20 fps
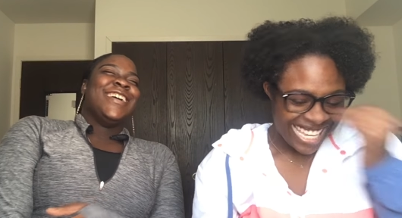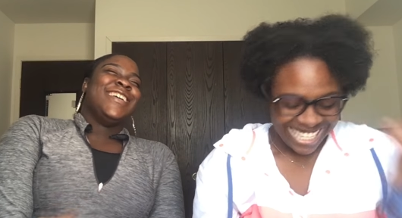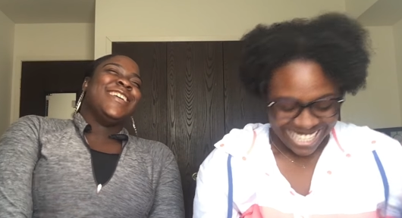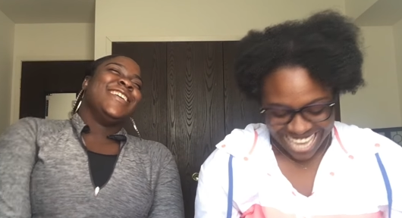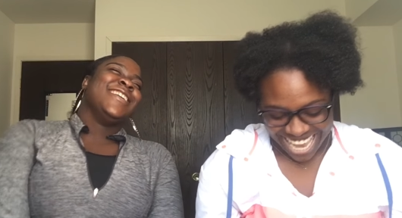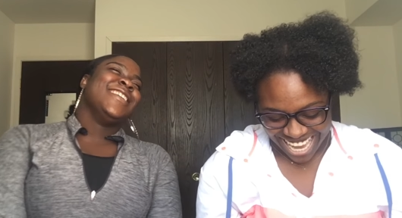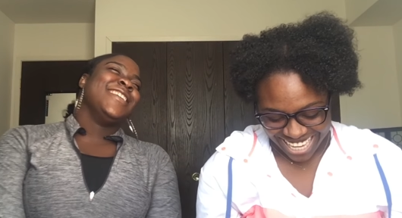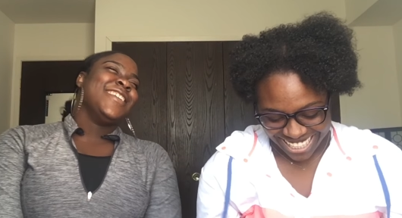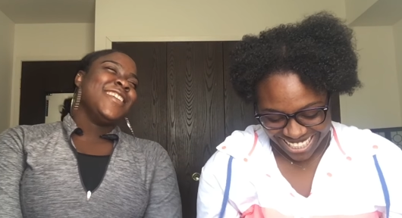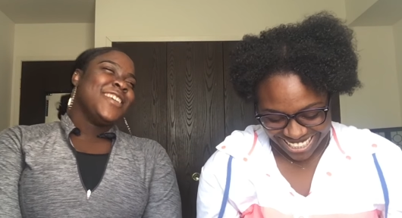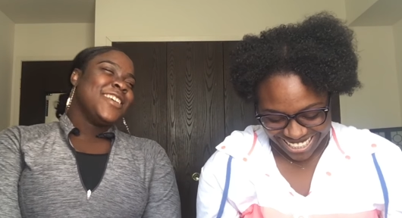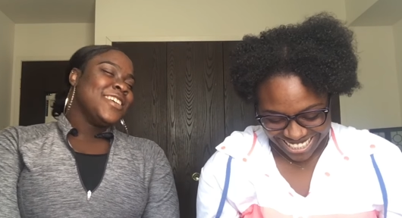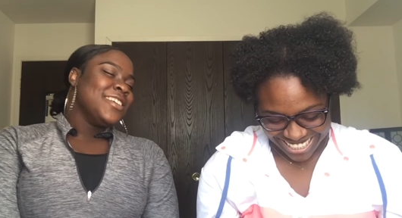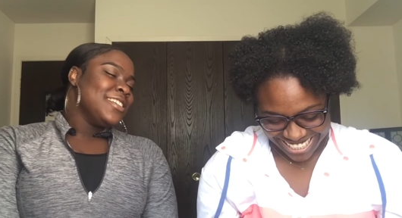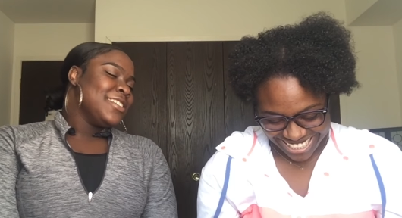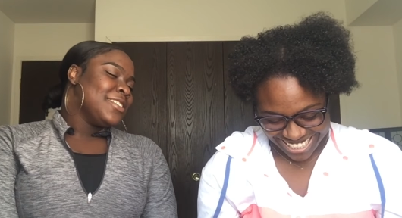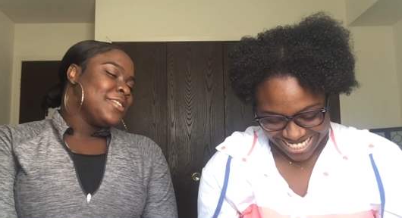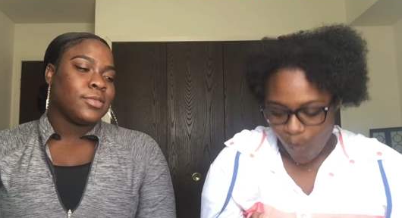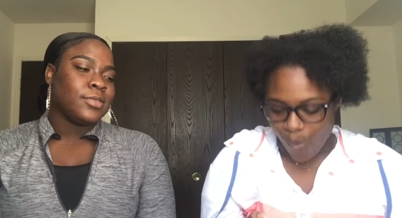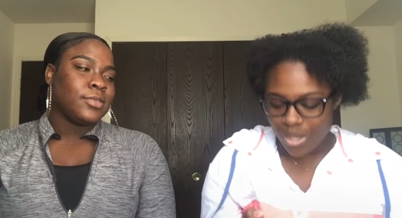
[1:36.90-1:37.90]

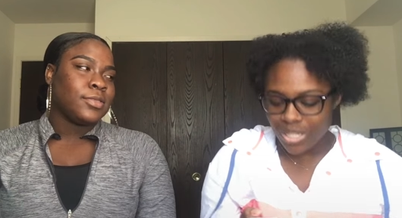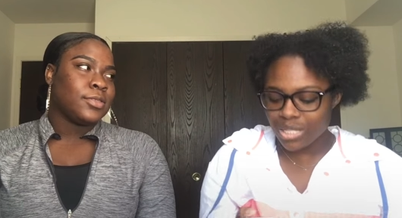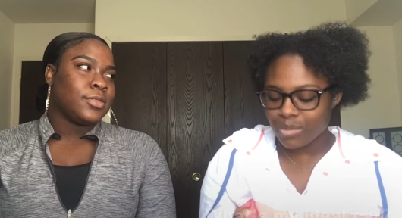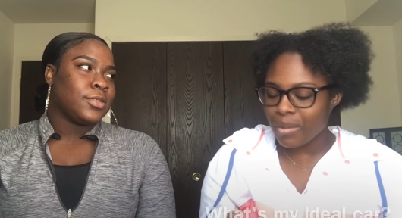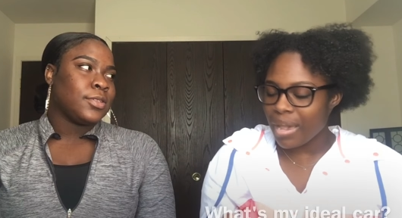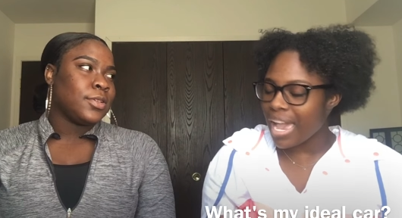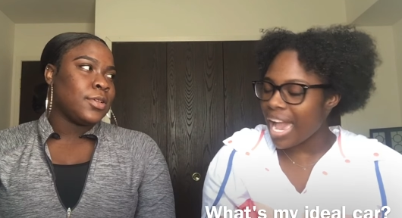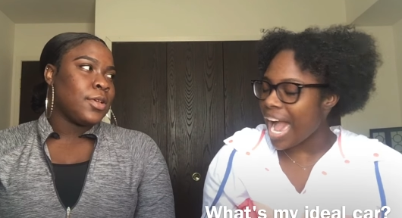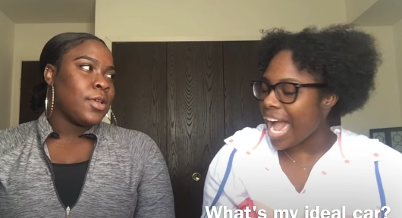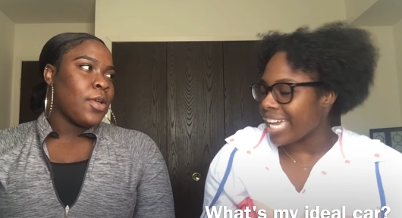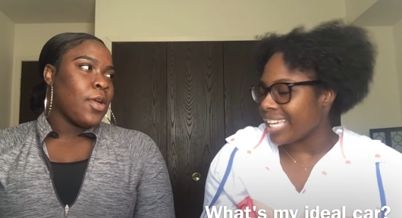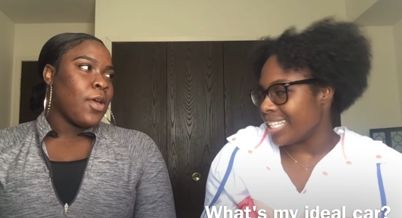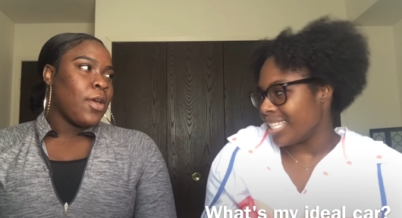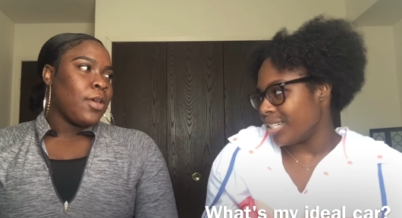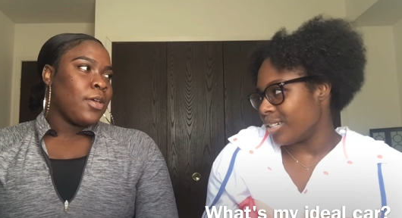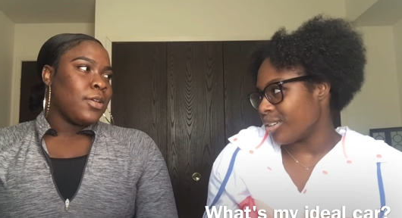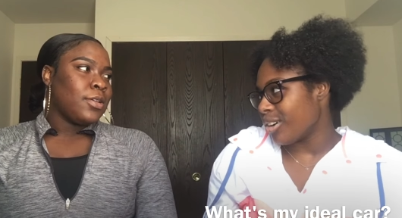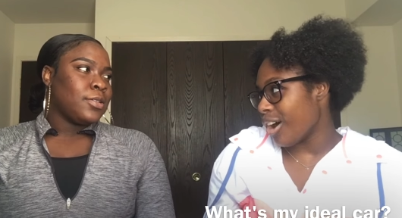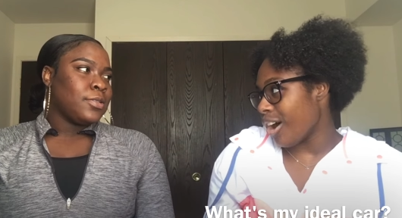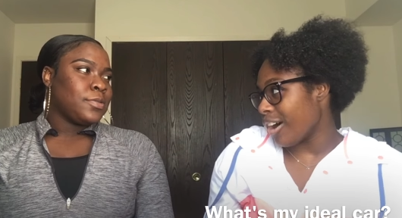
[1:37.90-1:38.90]
Speaker 1: Yikes. What's my
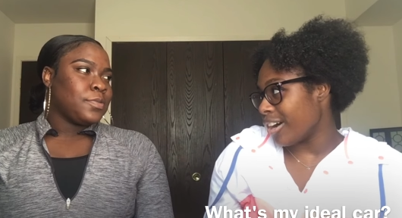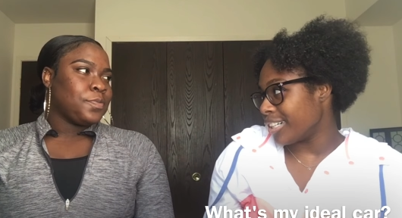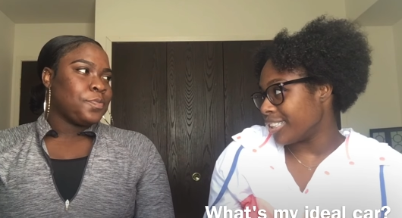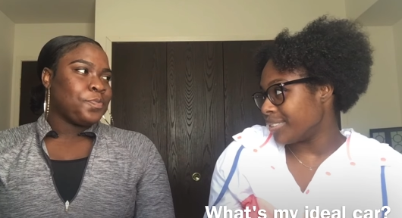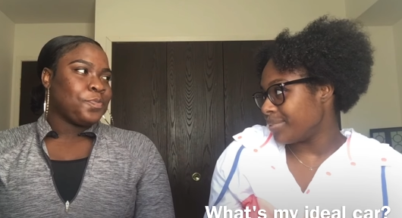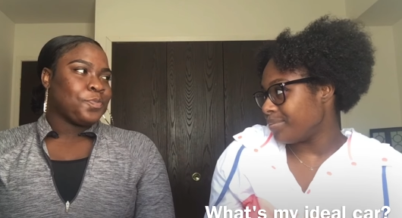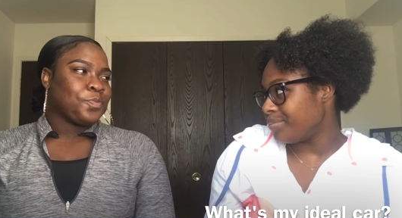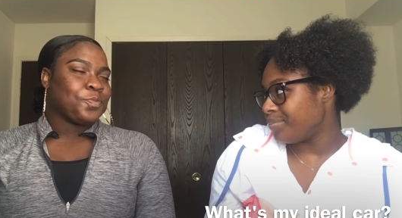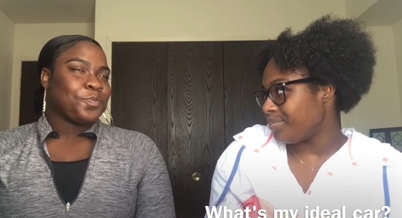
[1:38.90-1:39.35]
ideal car?